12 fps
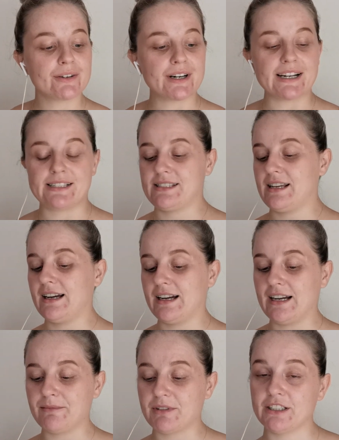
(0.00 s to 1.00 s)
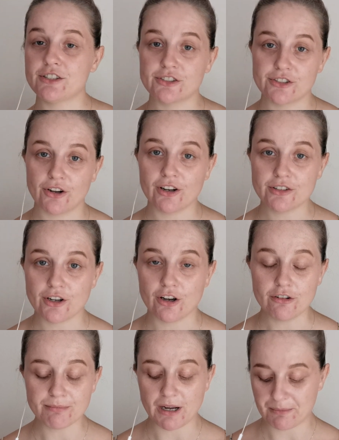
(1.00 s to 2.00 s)
Alright, I'm going to start
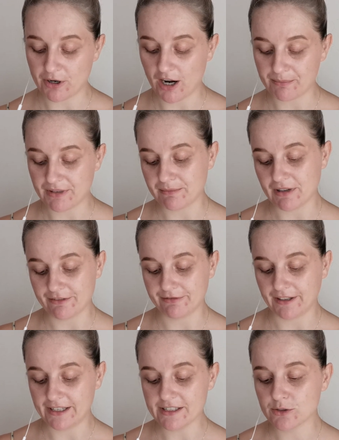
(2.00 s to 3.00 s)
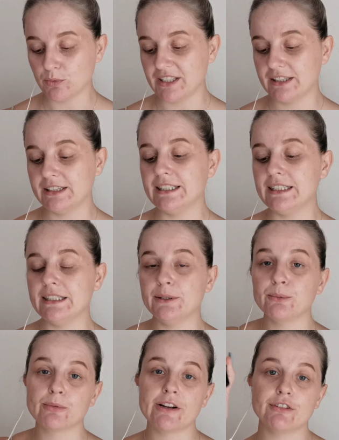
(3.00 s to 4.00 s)
off by priming my face with
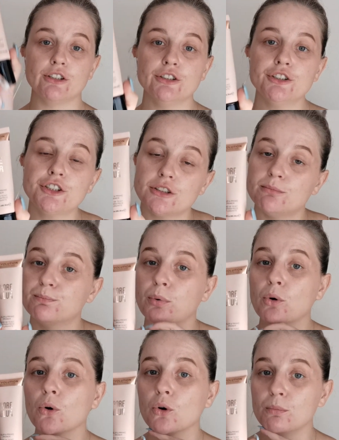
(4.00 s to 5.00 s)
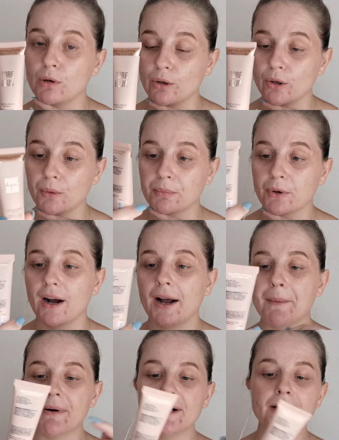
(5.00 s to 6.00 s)
the Revolution Pore Blur
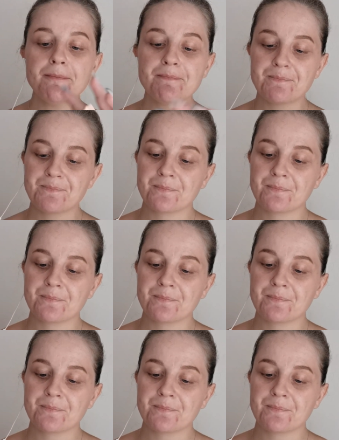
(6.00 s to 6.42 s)
Primer.